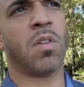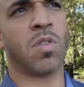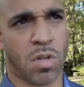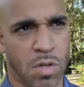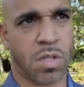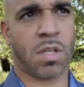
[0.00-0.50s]
and New
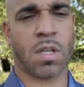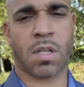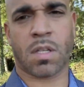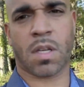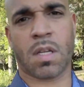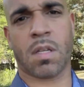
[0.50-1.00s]
Jersey
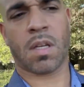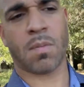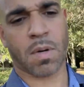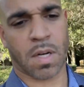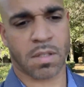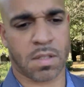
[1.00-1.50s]

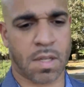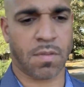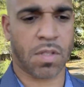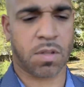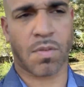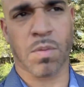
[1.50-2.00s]
and Boston,
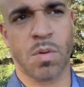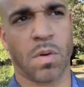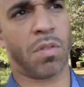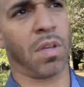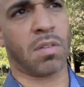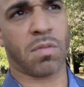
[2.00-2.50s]
obviously from the
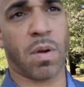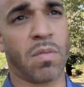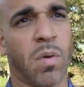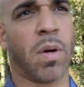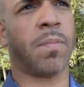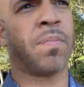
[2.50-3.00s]
Northeast, from
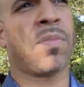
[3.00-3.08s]
everywhere.